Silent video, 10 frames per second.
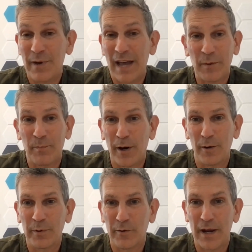We have to
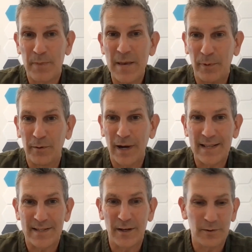partner with great people,
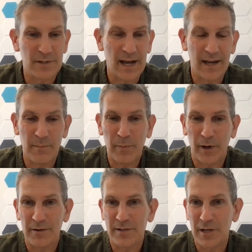right? So my
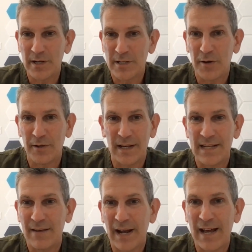partners, Joey Jonah
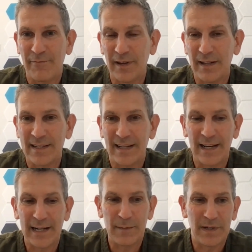and David Eifred,
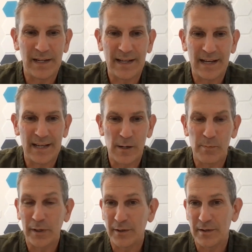
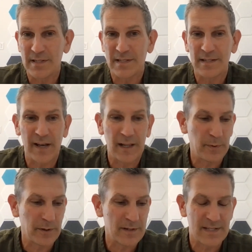builders,
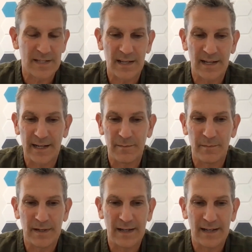developers,
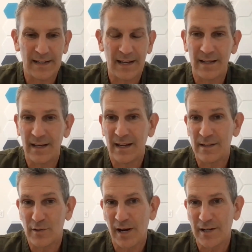
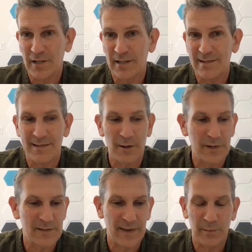construction.
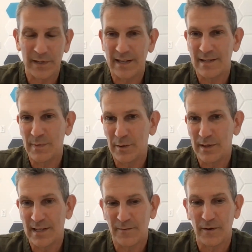Joey's family has been
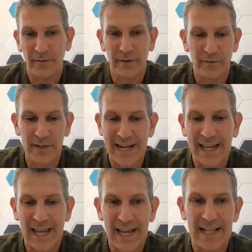doing this for
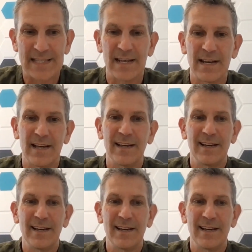decades.